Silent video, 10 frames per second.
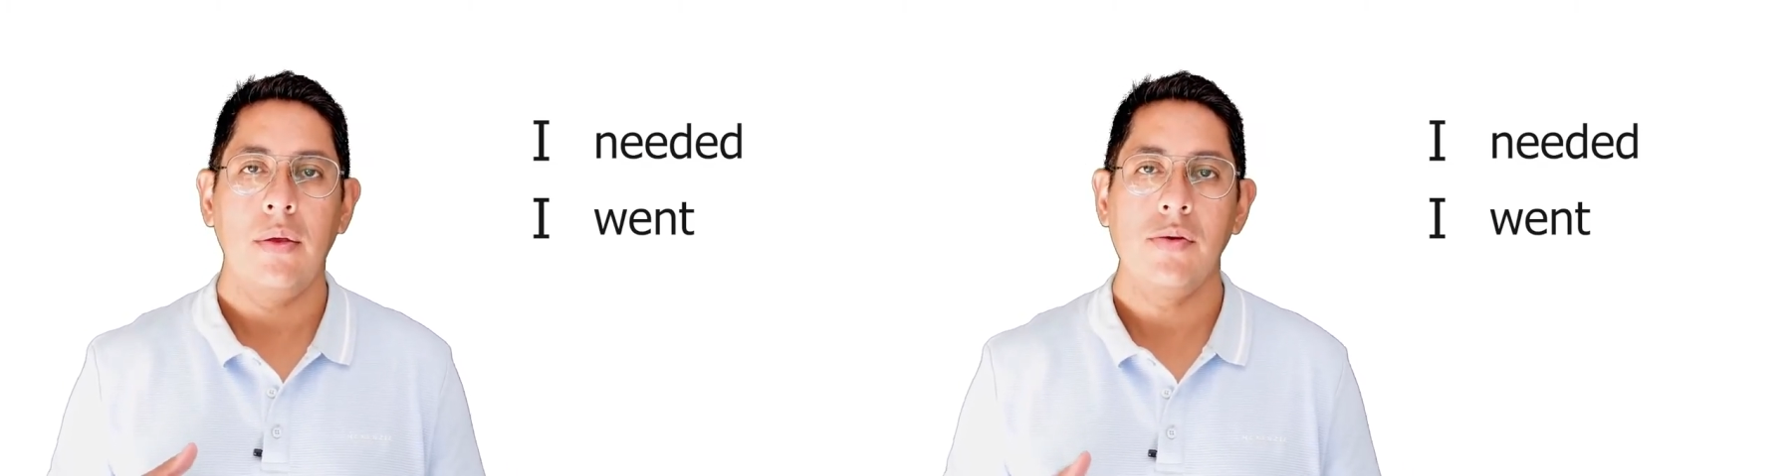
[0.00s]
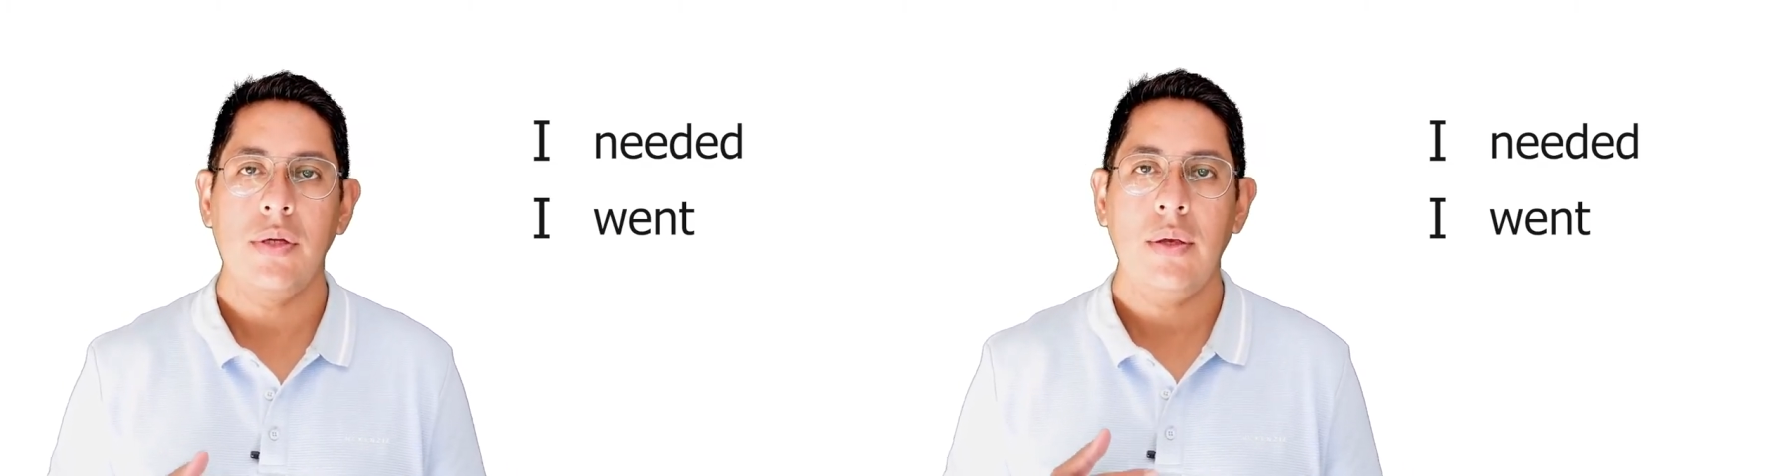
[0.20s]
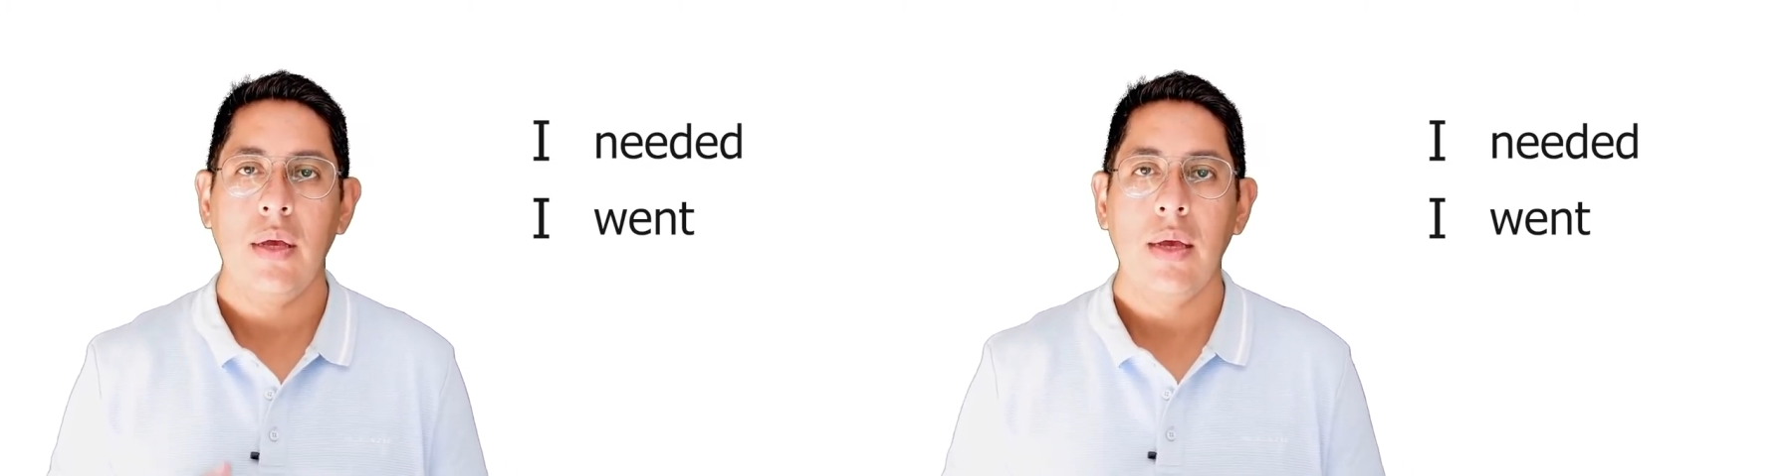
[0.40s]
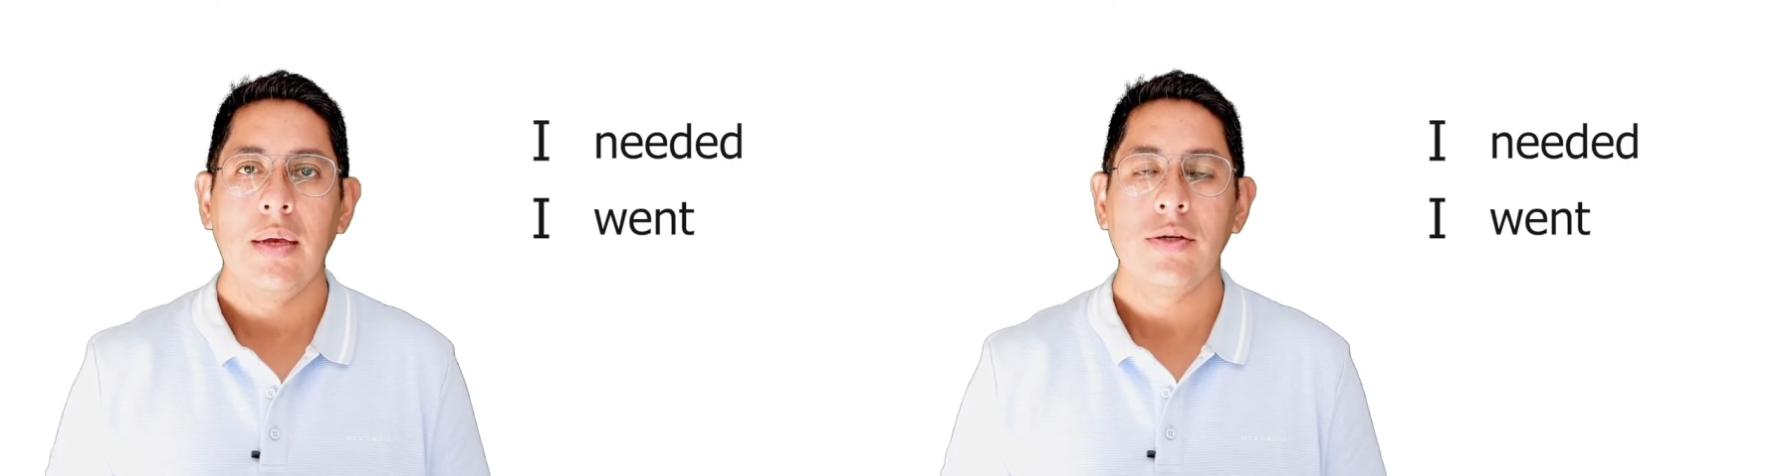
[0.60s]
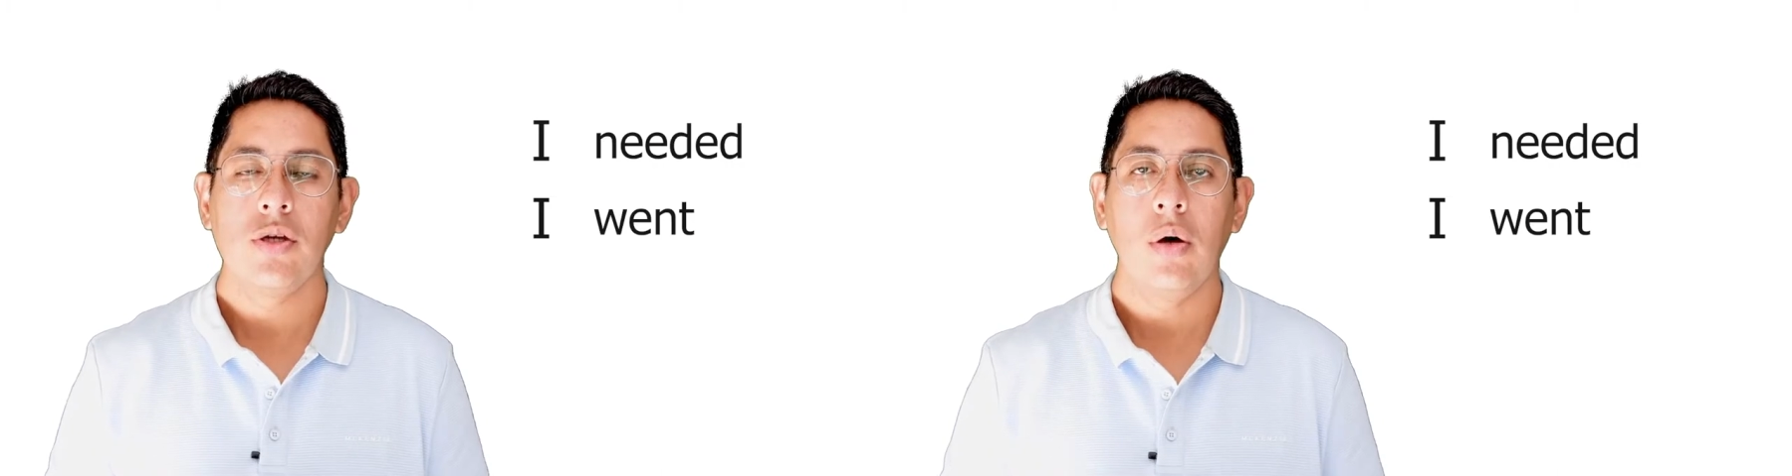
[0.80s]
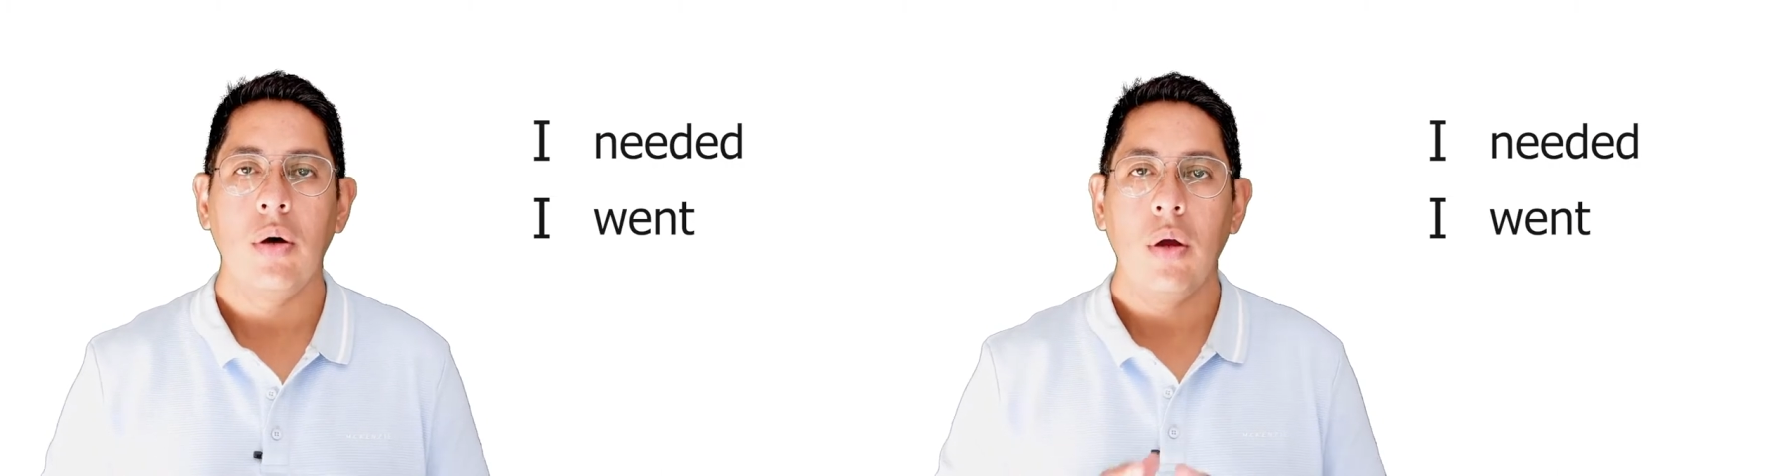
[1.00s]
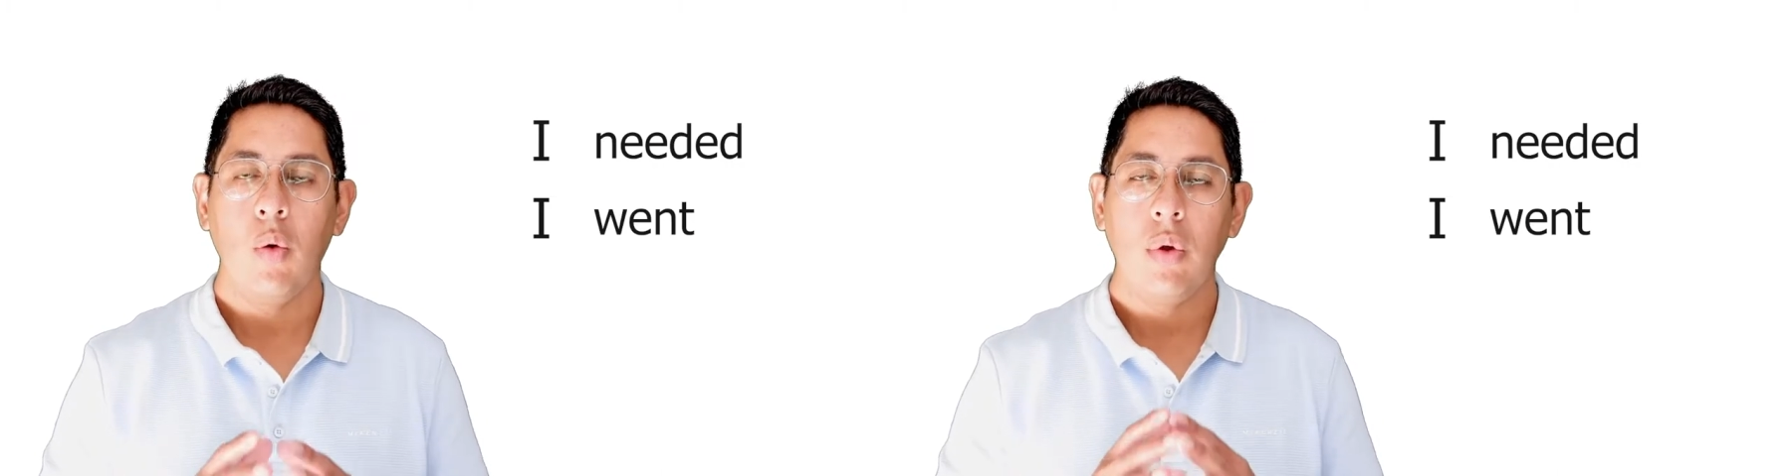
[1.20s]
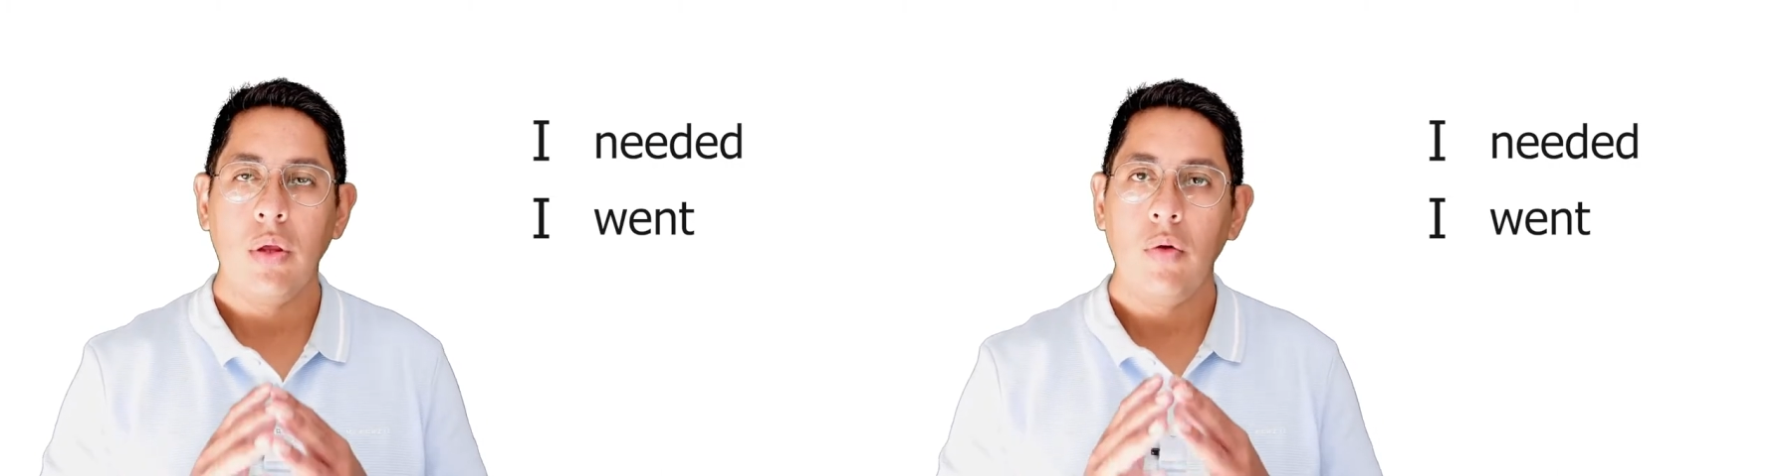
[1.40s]
You see? So
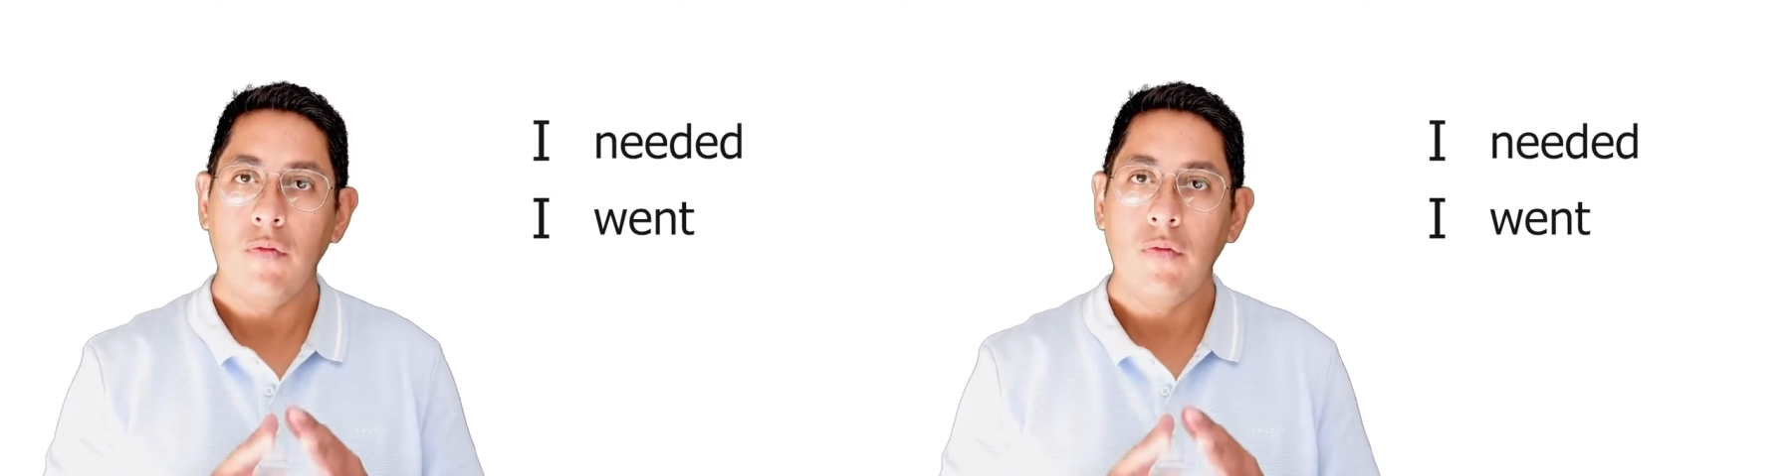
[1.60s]
when